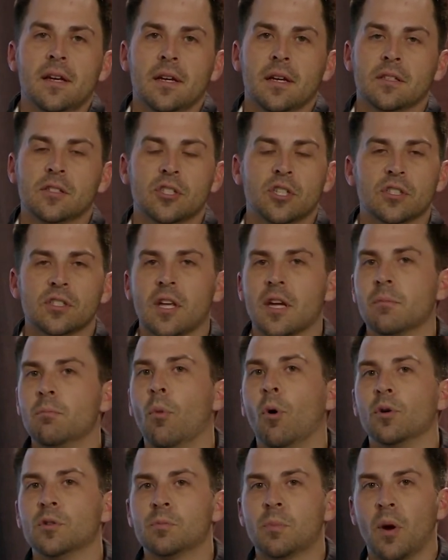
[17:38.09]
It's just like
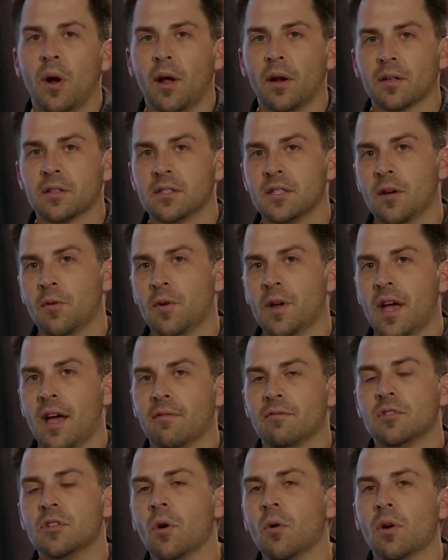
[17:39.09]
most products that we
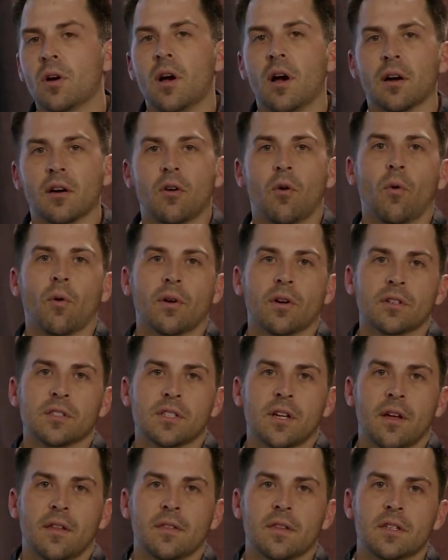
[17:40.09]
have. Don't cut corners
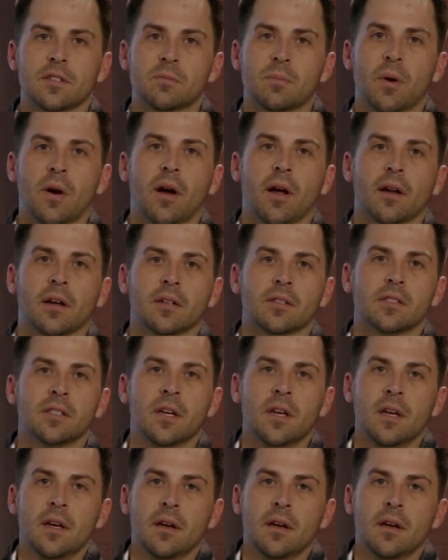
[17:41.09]
on these products.